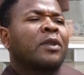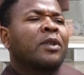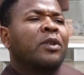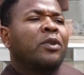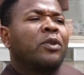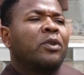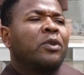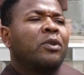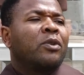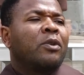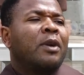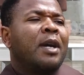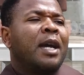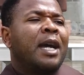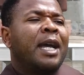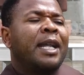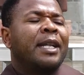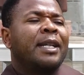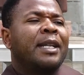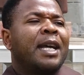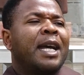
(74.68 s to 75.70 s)

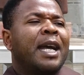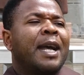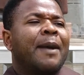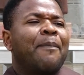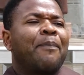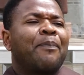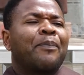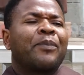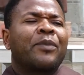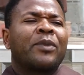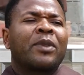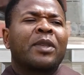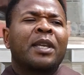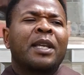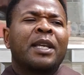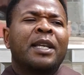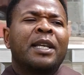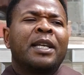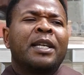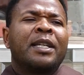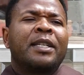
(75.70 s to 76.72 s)
And
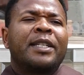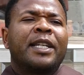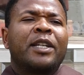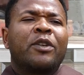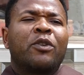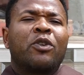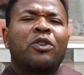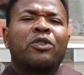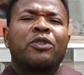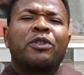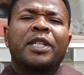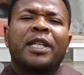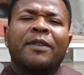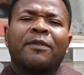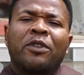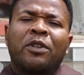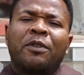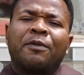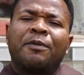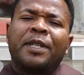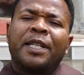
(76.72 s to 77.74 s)
St. Augustine
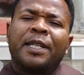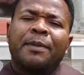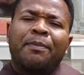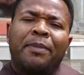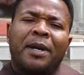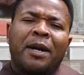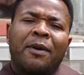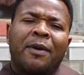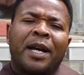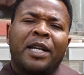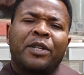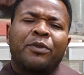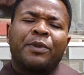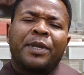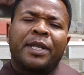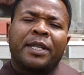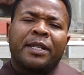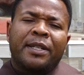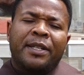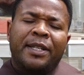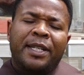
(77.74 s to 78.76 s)
develops this power, as we
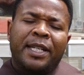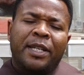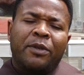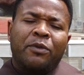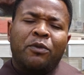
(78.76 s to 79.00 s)
can see.